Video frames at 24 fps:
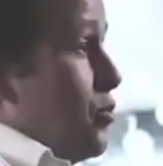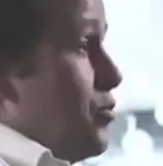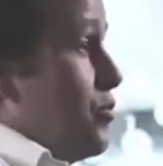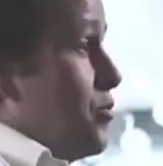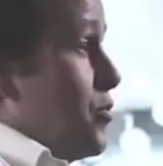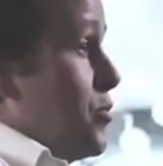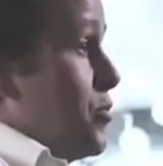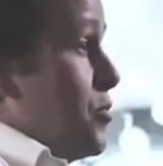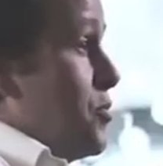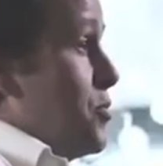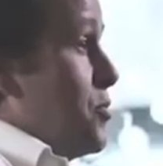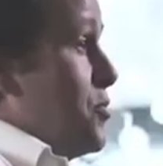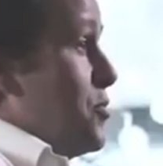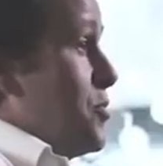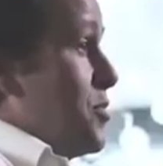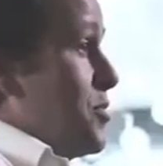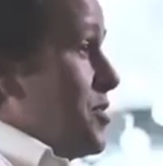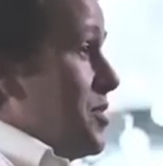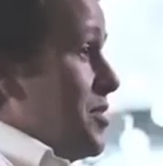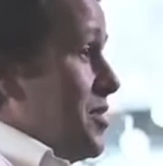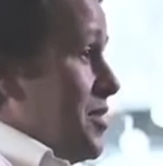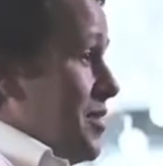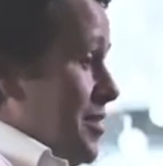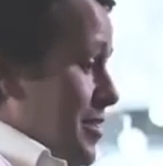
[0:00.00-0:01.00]
food
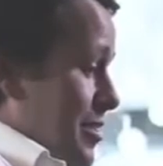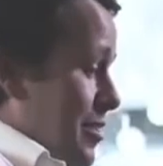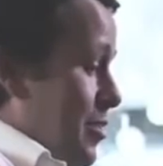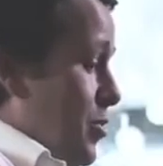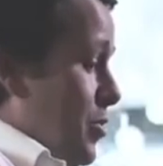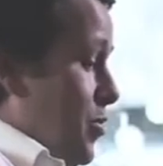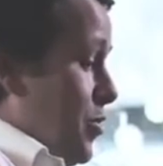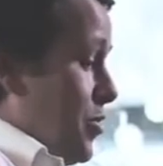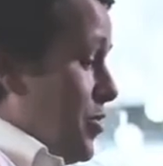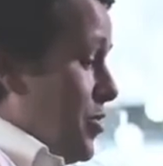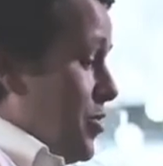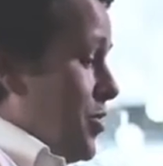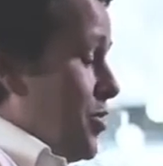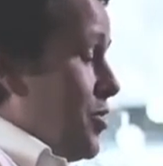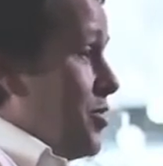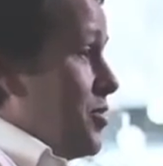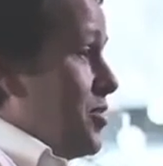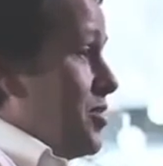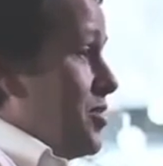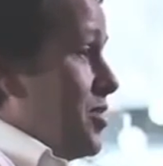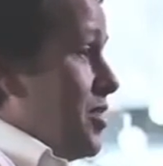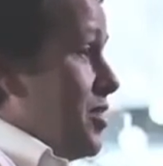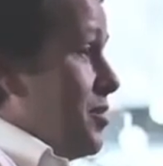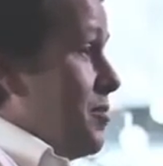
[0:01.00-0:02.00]
look
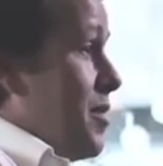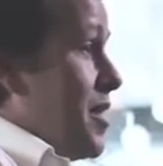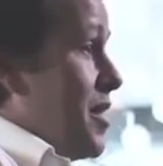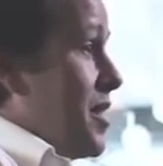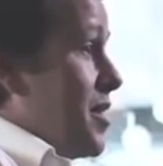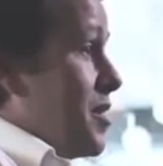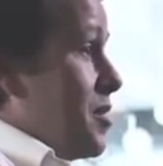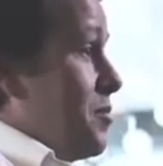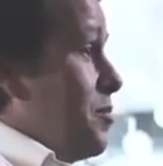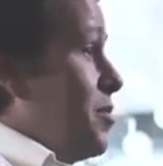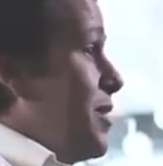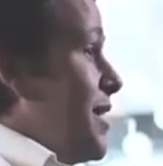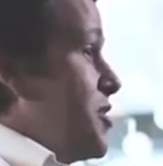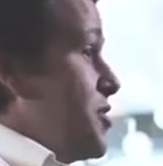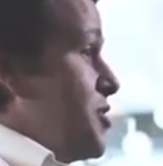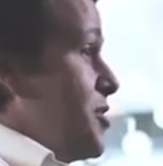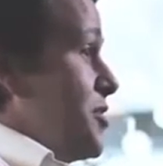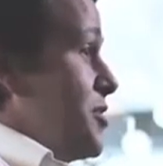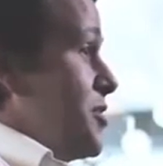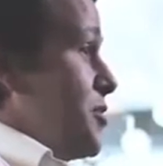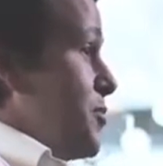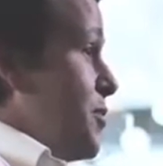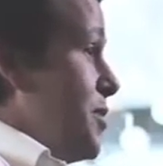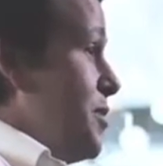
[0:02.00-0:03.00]
good and make it a
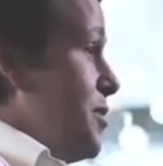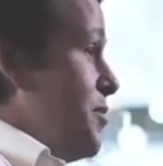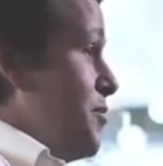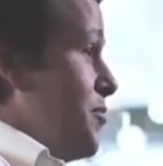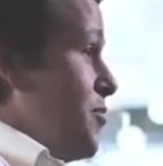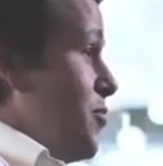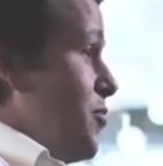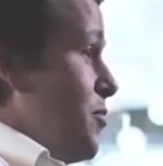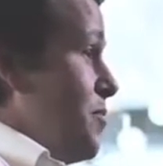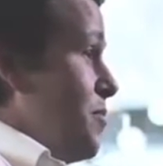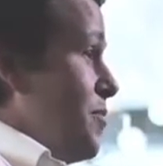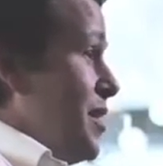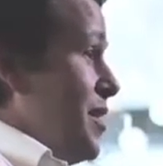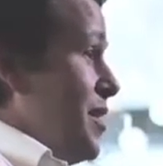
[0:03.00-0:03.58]
pleasure to eat from.